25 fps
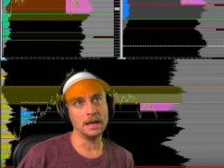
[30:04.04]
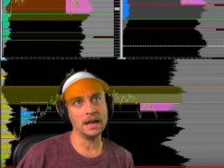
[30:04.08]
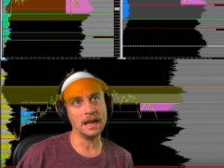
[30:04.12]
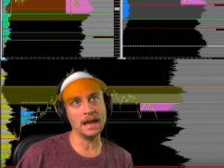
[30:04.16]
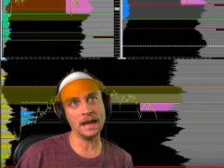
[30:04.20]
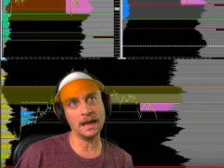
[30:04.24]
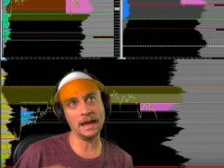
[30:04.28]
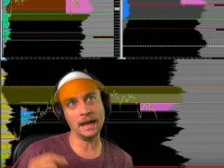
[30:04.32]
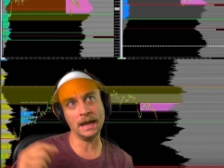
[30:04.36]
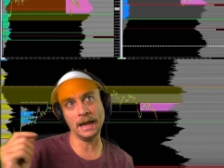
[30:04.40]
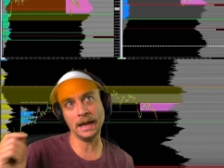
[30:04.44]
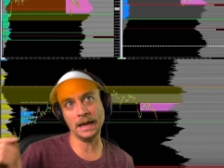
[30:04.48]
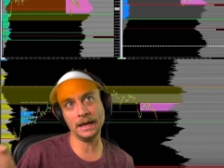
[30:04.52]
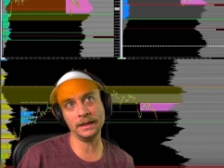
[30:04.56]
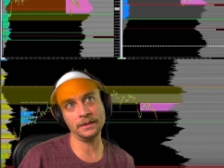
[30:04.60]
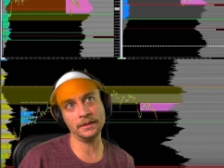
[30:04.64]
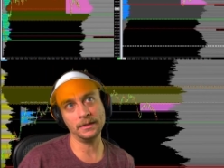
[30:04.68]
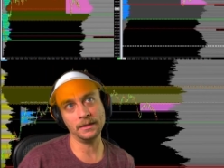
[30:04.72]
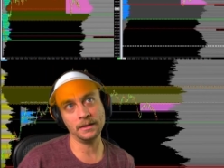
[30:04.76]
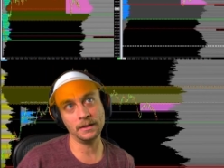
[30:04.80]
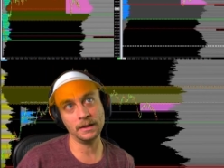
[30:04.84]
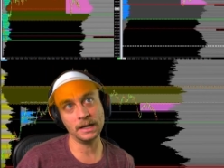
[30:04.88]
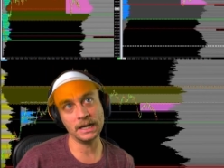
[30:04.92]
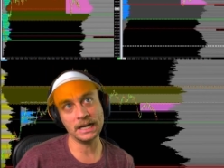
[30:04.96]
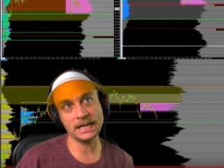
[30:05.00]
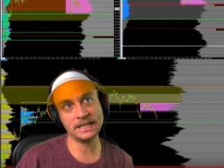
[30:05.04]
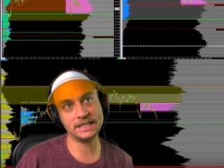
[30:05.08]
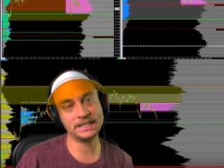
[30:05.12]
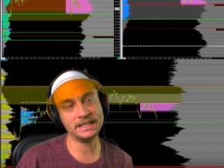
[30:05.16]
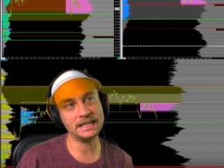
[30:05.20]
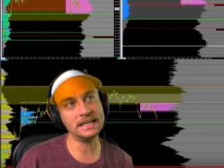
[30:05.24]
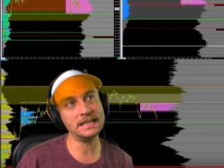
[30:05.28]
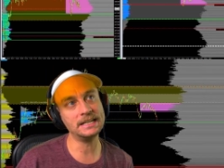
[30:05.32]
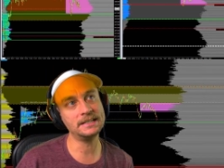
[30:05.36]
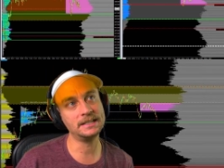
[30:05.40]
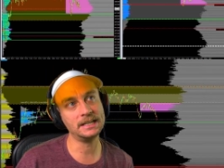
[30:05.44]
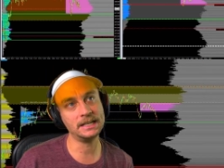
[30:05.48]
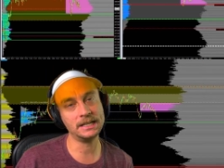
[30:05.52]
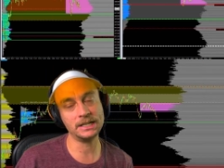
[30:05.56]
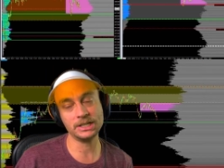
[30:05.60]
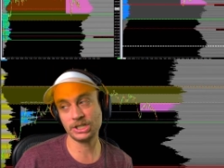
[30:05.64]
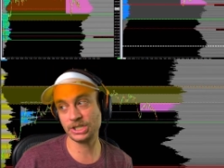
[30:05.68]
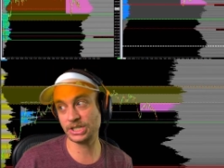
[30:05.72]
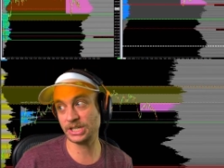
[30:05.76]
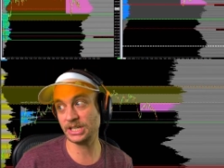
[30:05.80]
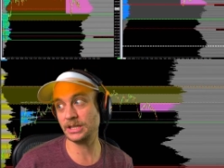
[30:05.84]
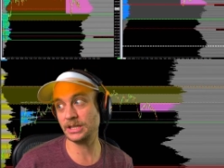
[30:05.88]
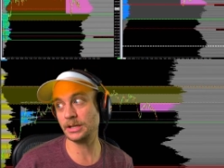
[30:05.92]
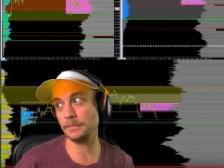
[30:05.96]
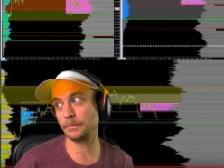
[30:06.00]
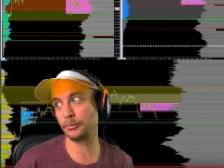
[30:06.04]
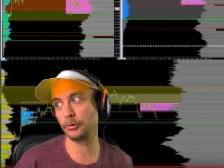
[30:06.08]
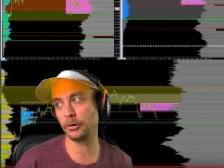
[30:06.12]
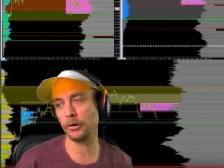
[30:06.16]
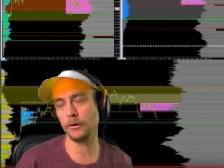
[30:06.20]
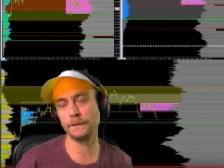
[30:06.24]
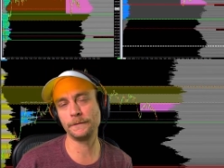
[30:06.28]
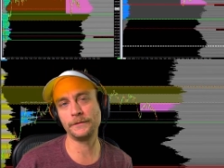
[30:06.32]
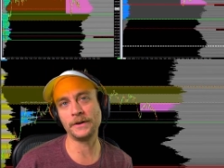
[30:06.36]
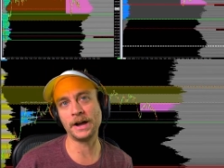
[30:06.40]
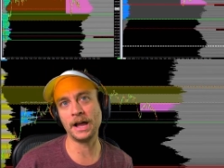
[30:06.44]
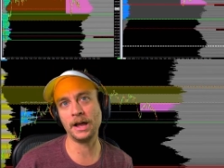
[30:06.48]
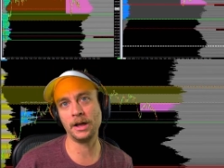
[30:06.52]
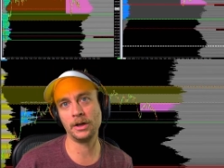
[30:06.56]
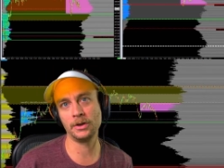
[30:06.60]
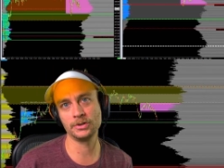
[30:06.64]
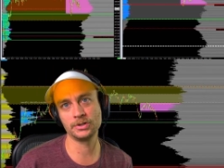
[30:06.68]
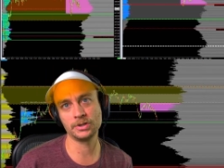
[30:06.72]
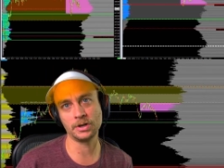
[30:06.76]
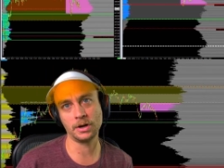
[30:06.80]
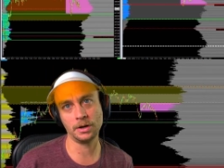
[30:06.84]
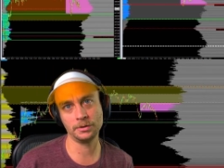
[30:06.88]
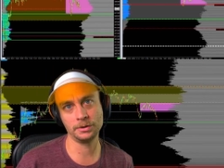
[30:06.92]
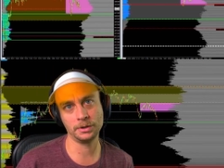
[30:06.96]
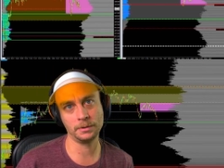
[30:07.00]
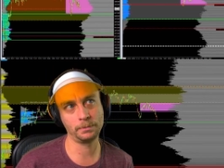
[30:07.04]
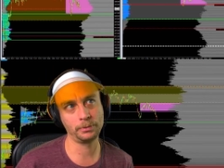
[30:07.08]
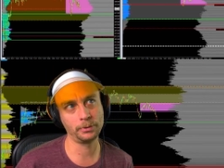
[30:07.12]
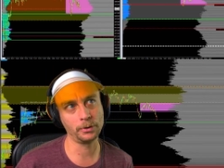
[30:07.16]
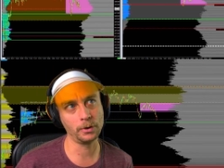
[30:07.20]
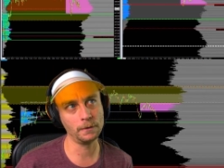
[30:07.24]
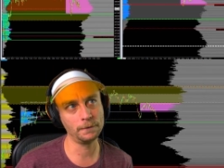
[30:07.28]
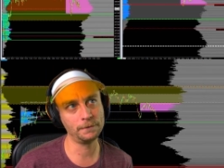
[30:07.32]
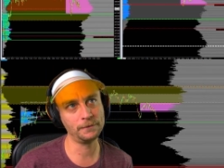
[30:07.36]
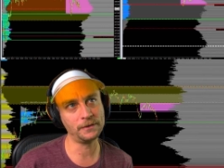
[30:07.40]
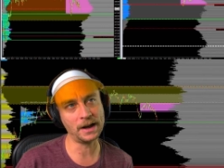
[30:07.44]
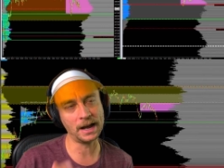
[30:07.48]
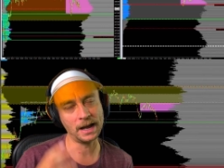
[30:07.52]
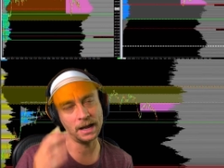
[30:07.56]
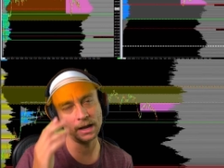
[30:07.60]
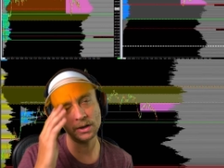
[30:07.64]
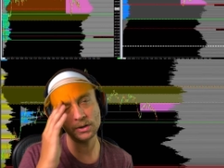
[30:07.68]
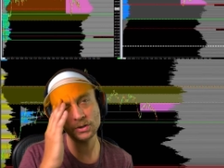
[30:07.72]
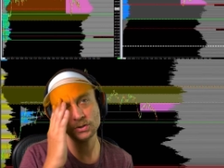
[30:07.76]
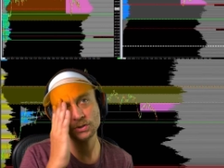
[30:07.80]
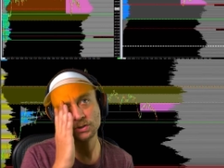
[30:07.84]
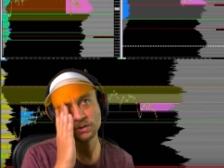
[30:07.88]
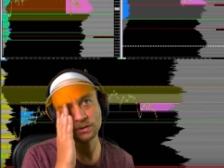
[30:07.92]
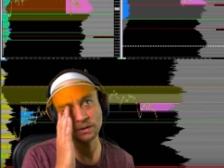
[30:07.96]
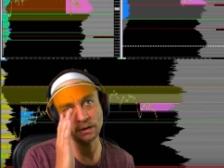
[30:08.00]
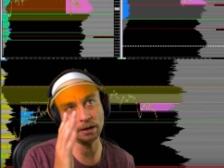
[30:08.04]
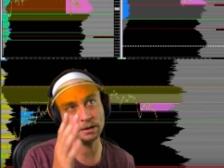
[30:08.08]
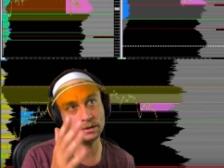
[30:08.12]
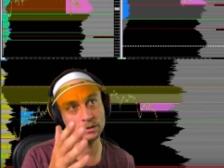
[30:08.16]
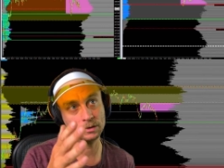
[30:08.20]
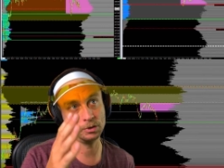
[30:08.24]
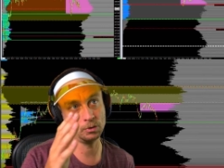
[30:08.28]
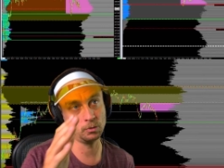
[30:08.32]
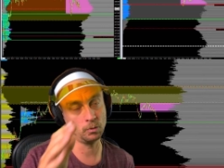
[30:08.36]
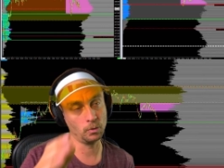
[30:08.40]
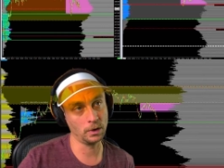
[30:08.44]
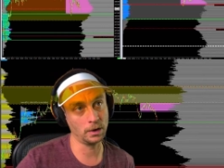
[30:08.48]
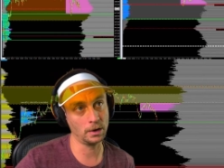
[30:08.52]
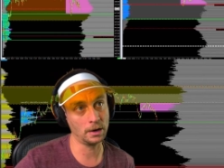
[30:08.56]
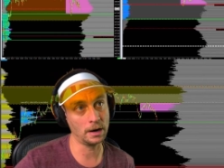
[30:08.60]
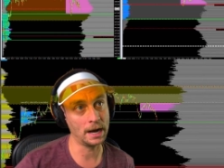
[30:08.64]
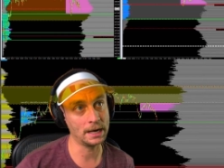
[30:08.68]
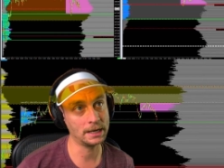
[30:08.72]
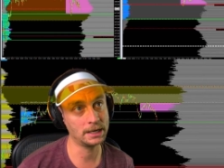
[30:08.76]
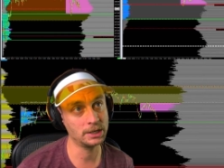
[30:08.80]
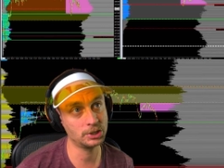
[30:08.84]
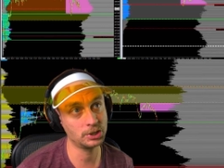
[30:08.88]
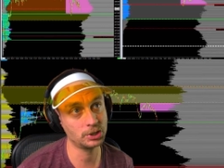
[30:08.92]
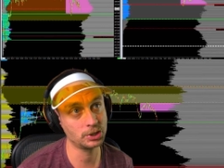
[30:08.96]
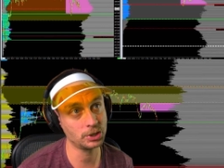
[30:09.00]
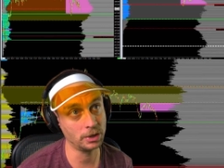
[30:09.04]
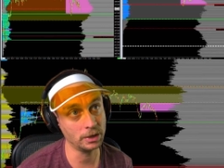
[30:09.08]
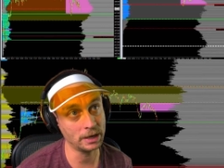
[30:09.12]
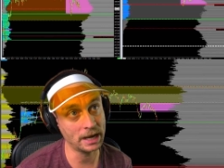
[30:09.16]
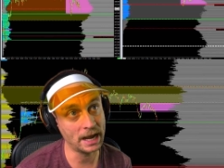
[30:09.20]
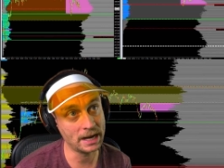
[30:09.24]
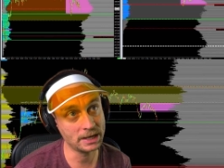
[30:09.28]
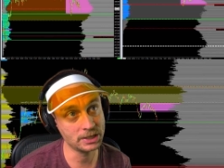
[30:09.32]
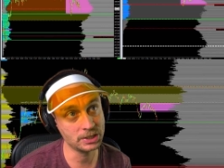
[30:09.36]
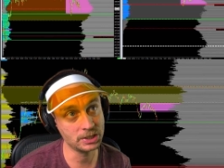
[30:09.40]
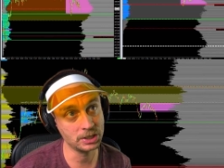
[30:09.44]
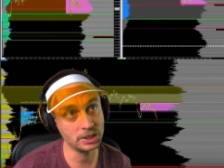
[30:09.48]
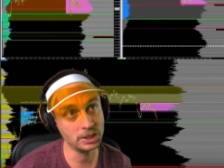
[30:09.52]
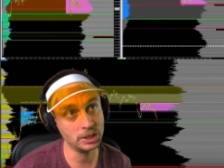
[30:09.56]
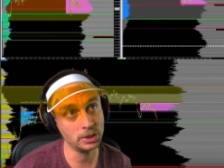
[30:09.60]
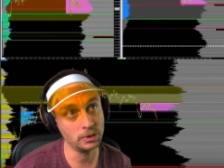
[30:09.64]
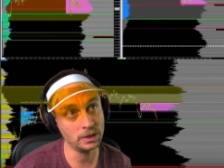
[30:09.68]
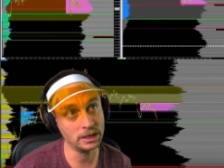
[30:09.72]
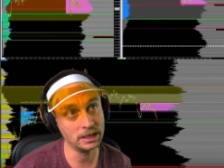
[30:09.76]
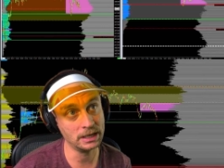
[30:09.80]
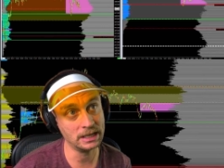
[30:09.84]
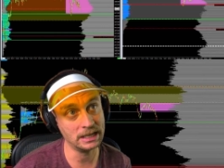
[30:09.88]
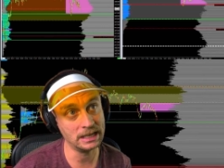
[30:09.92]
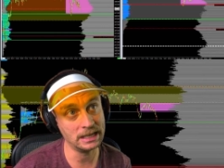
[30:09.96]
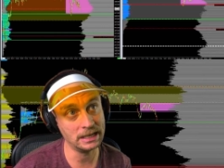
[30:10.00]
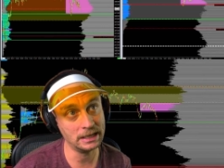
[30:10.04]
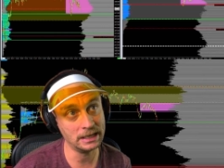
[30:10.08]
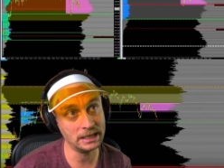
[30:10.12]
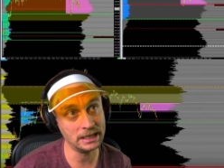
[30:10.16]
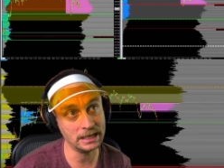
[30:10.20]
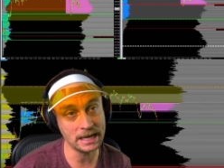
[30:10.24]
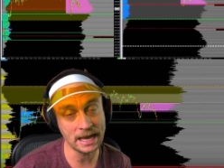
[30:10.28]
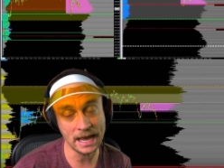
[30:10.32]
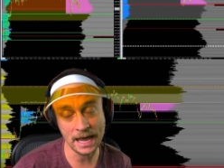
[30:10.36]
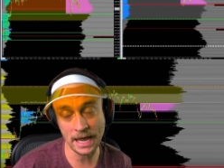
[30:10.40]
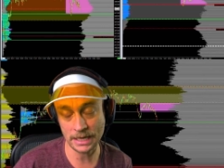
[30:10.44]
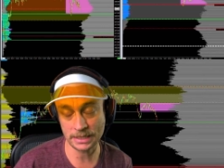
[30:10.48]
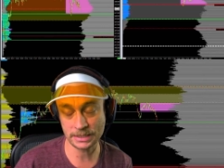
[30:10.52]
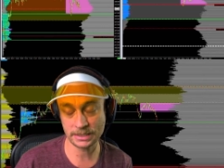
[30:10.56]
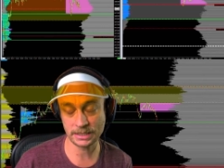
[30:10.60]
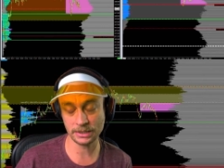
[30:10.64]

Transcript: And it's easy to see the profiles on the profiles where I could start executing ES.